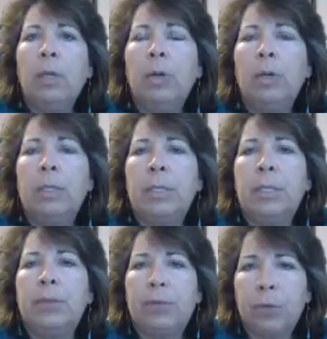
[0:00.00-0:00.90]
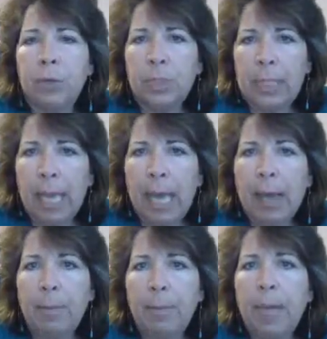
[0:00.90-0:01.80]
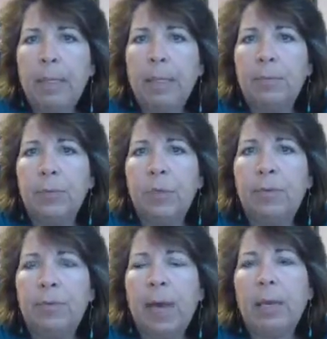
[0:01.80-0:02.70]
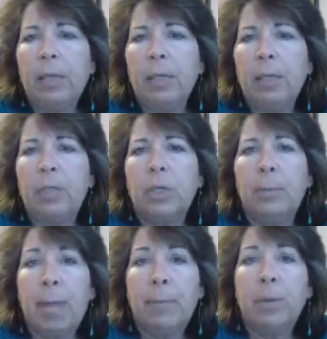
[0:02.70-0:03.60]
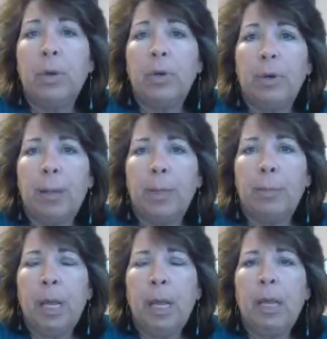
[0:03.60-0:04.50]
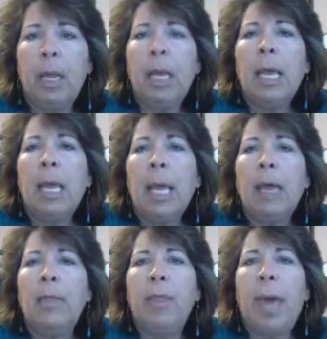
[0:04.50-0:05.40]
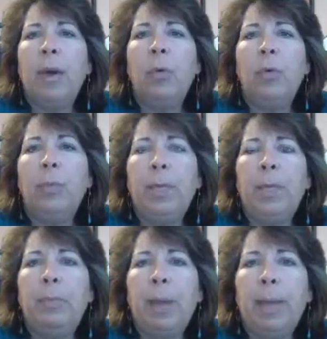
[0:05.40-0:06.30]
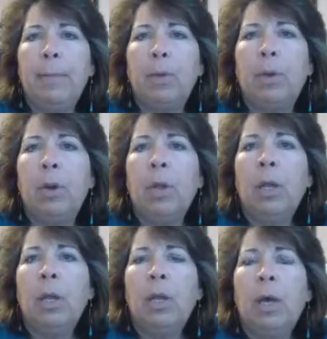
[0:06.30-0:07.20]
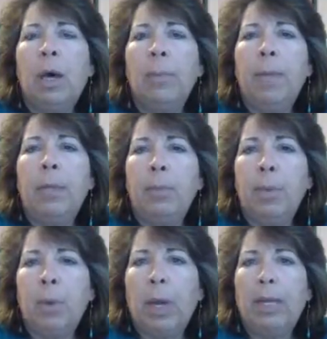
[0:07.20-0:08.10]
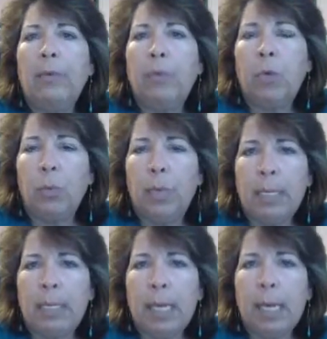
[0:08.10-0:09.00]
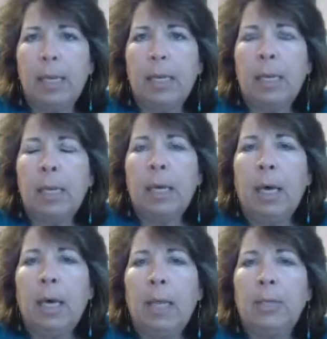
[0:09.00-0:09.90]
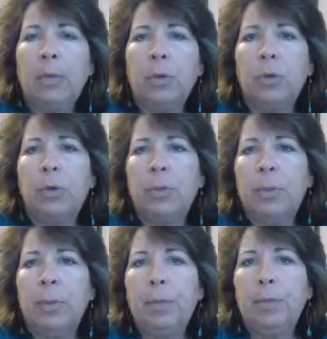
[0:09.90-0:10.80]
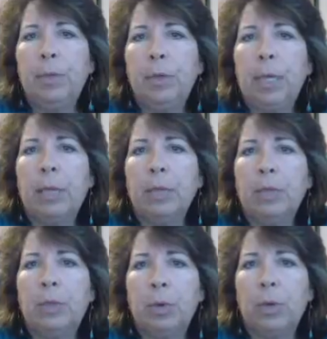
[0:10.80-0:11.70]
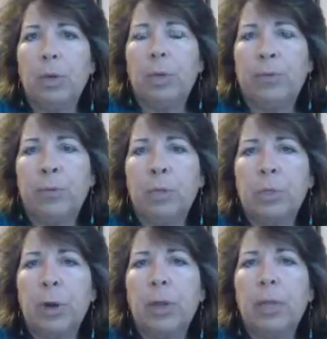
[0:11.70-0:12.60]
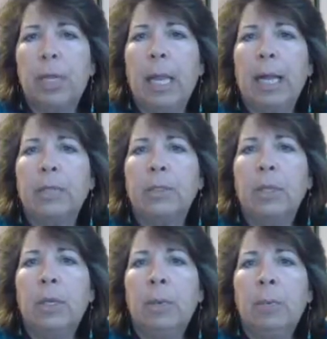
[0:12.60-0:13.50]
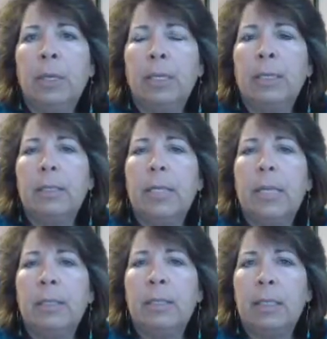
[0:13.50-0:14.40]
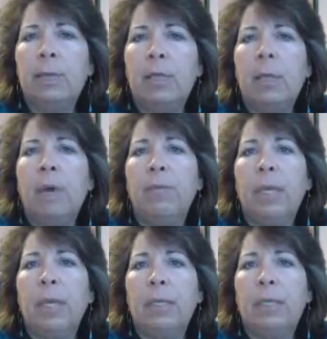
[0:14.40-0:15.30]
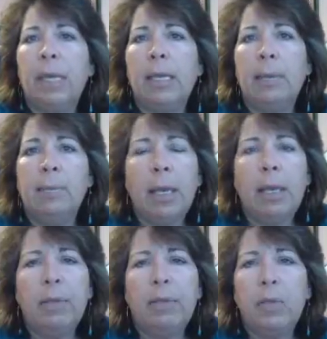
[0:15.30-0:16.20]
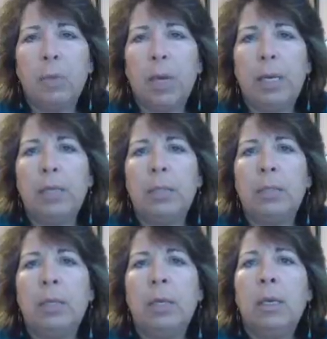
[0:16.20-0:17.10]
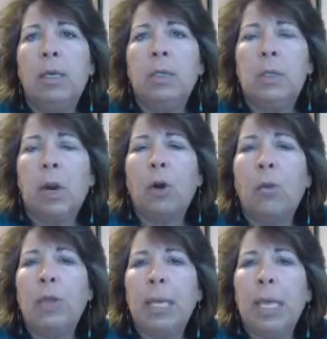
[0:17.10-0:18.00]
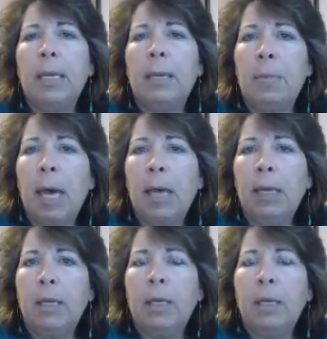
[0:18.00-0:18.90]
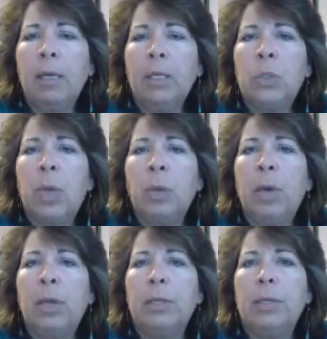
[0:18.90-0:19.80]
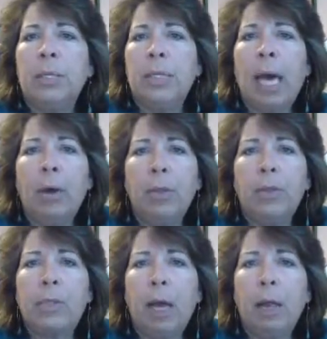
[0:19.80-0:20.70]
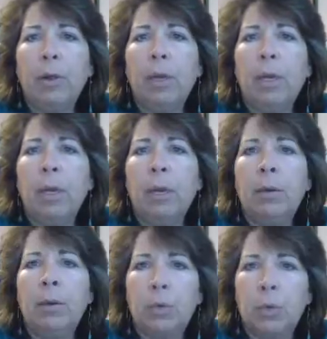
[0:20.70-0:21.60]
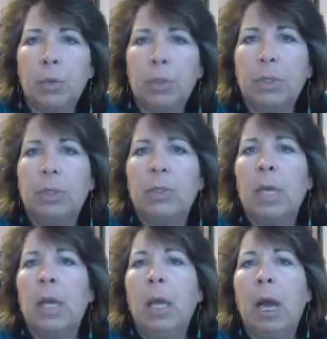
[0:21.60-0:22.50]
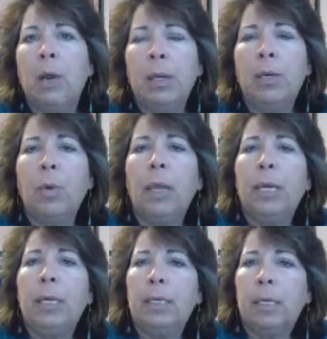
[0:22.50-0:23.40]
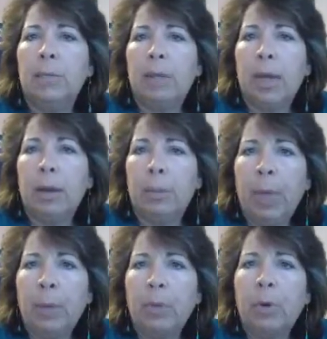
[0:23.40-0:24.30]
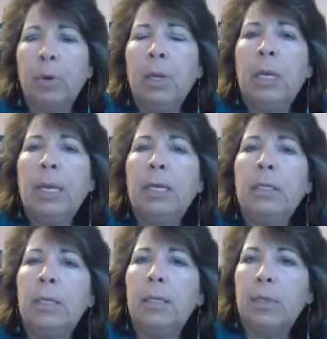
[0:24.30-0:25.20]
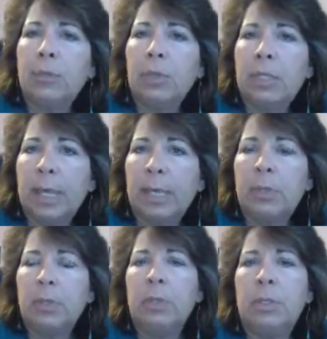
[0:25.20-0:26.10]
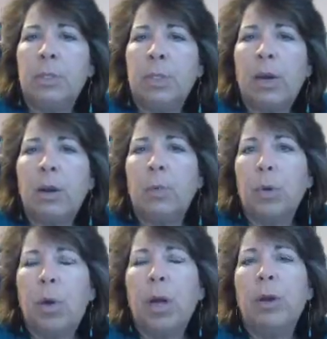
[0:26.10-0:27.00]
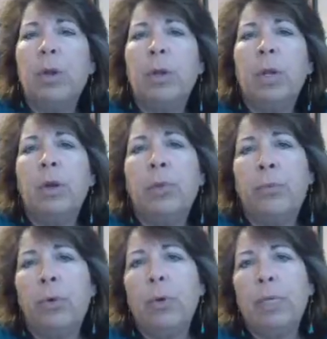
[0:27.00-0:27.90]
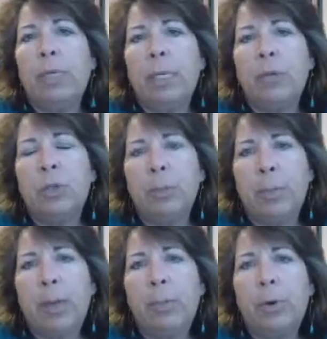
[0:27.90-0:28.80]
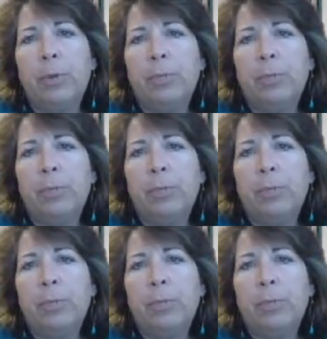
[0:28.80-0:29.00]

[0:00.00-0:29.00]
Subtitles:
You're going to see the first tab that gives you the final leadership paper and development plan, and that will be the paper that you'll be writing for week 10. I like to encourage people to look at this during the first part of the class because, as Stephen Covey had said in many of his writings, start with the end in mind. So I want you to see how the scholarly sources are integrated into the final paper, into the different sections that are required for this leadership paper.